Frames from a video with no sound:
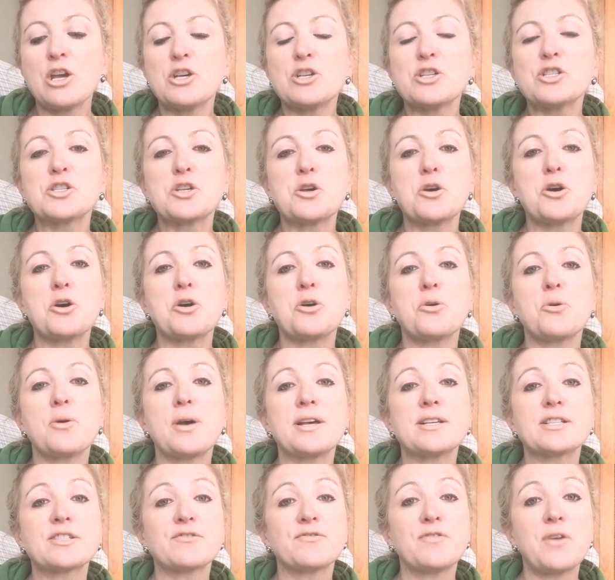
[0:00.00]
So
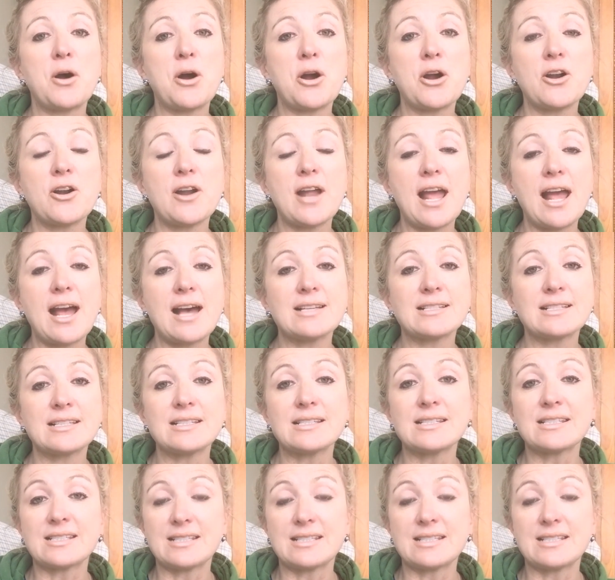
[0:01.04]
as far as it